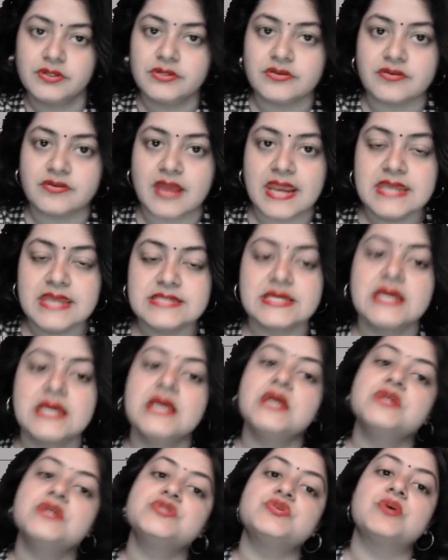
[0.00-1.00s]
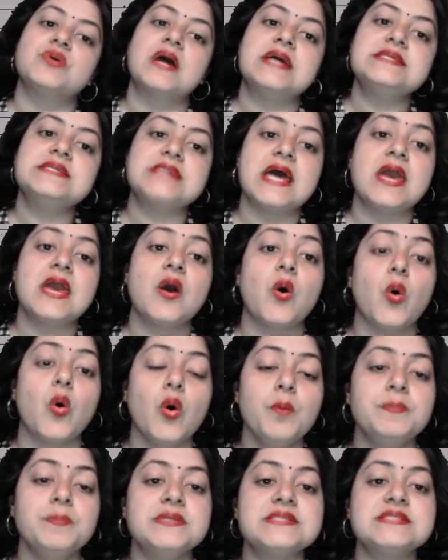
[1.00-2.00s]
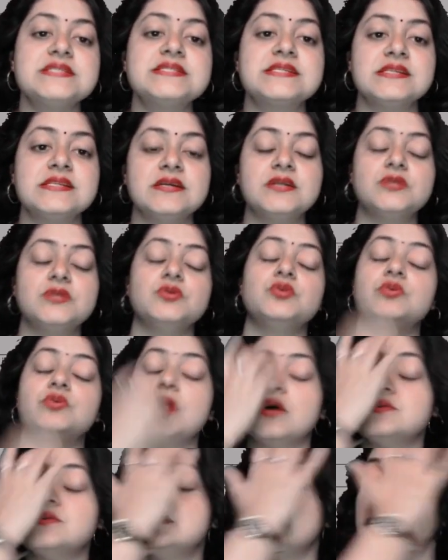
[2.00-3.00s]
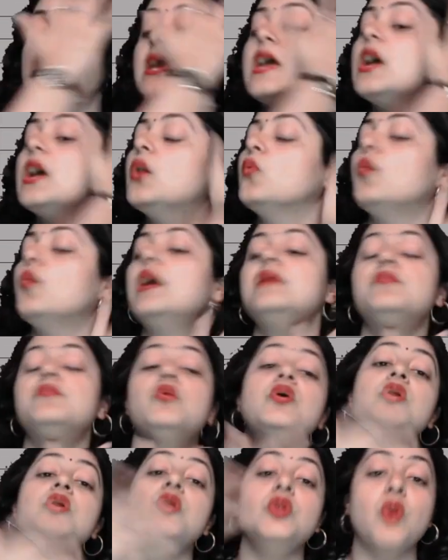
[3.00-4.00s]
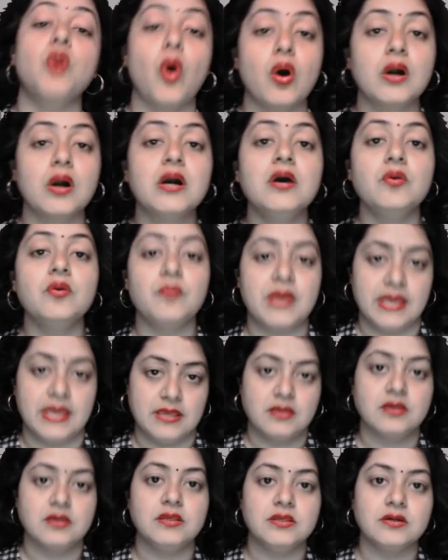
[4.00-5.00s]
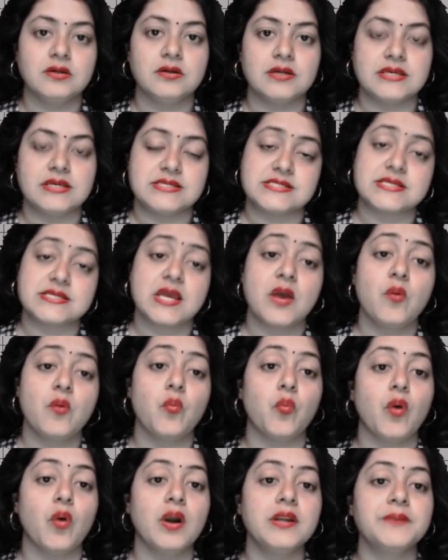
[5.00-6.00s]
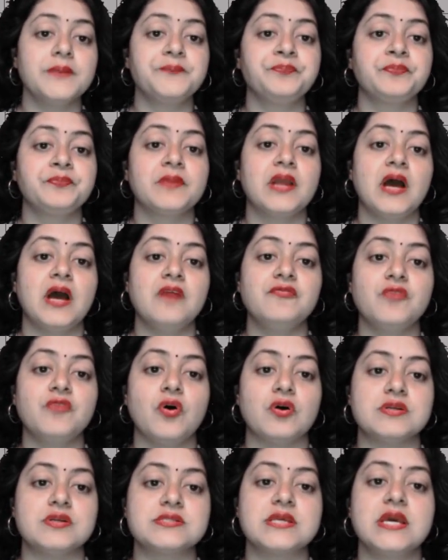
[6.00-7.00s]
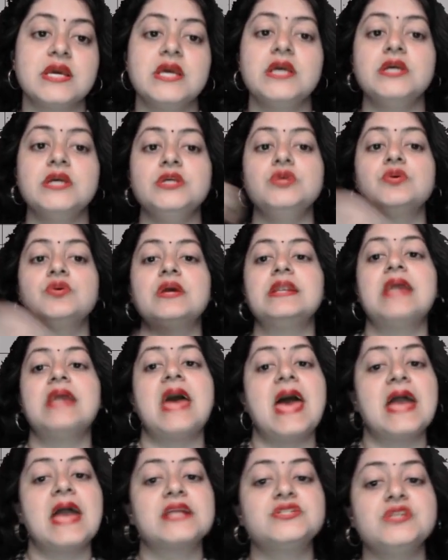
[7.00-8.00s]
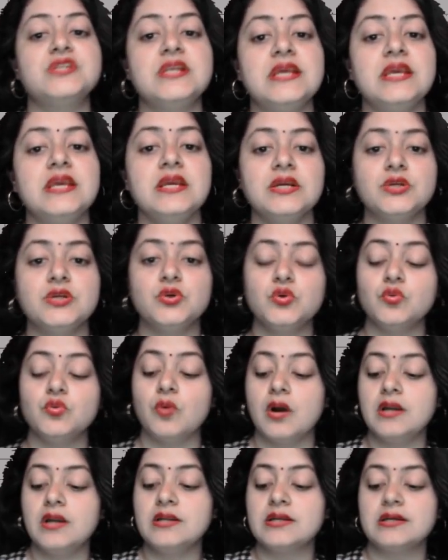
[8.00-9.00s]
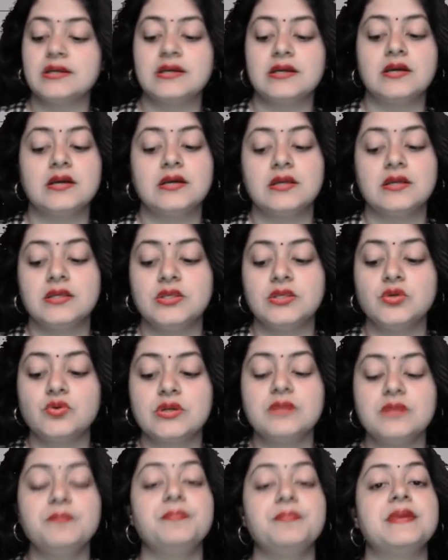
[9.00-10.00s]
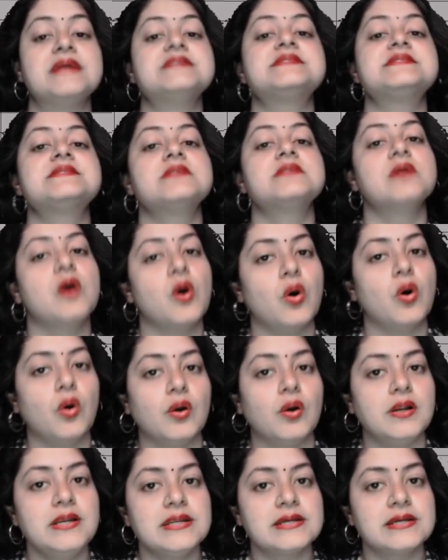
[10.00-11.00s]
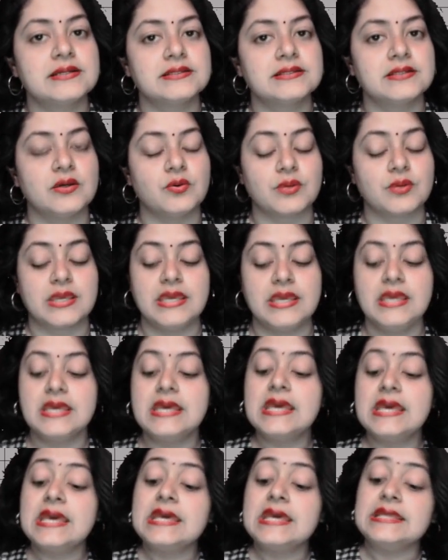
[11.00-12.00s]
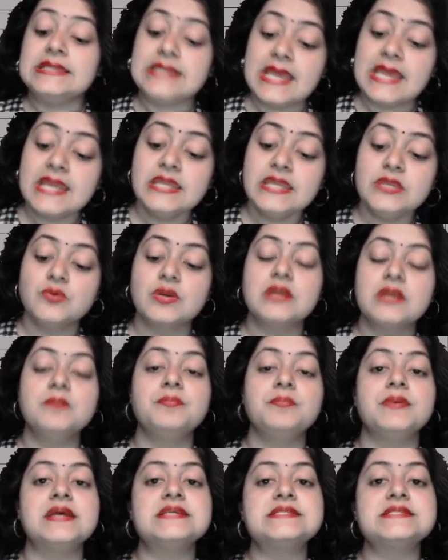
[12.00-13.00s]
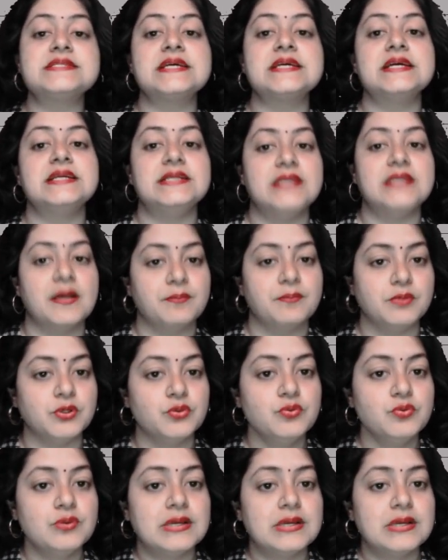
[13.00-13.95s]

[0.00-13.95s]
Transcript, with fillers: right? So guys, I hope this is clear to you. Now see, one more longer way here is what? Of course, you can actually do what? You can press Alt, okay? Then you can press W,